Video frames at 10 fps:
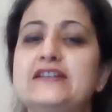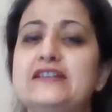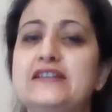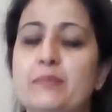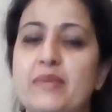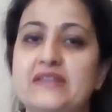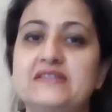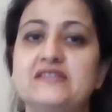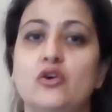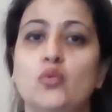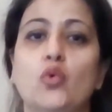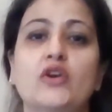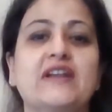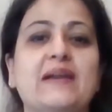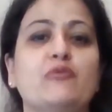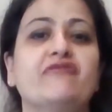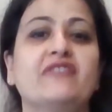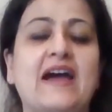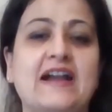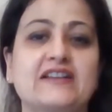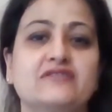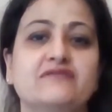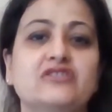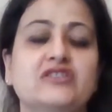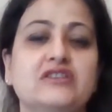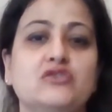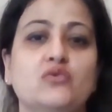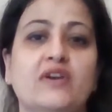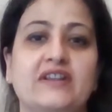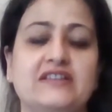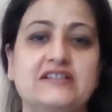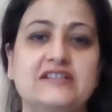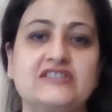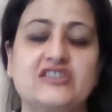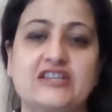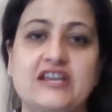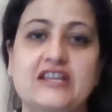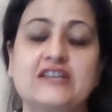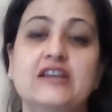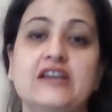depends on what type of an activity you are indulging in